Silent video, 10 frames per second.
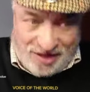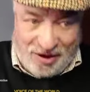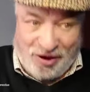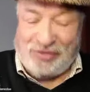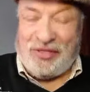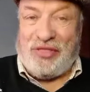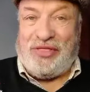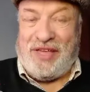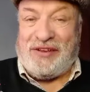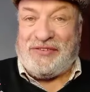on the
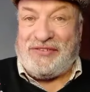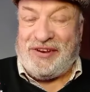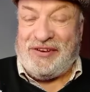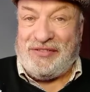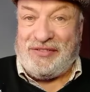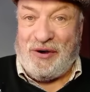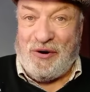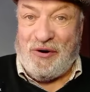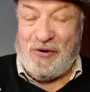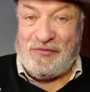13th
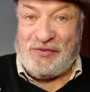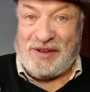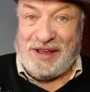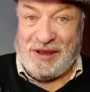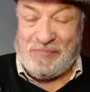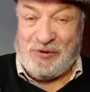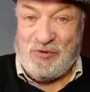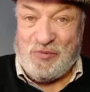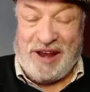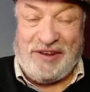of
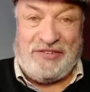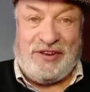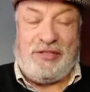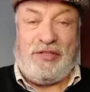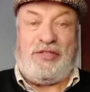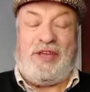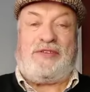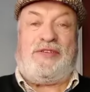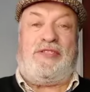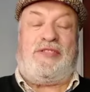April, Wednesday the
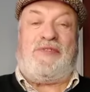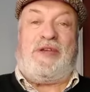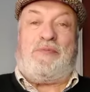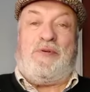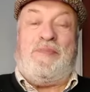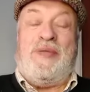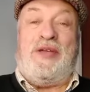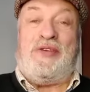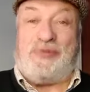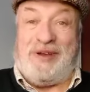13th of April
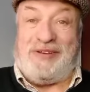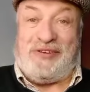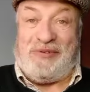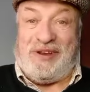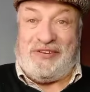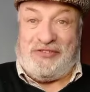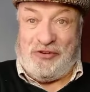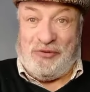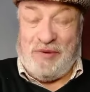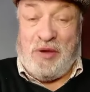
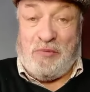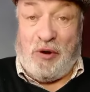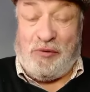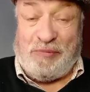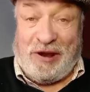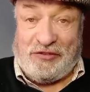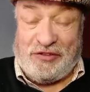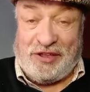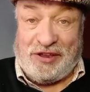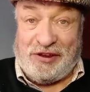2022. We always mention
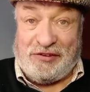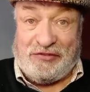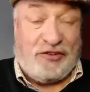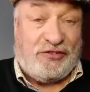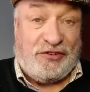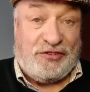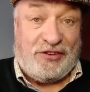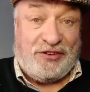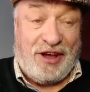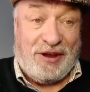the year just because
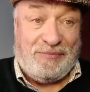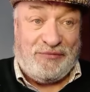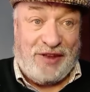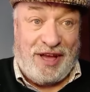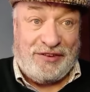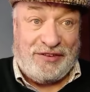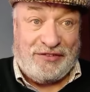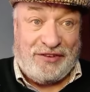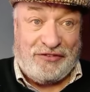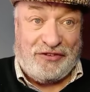the time flies at
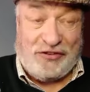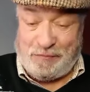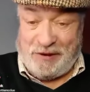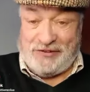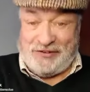such a speed.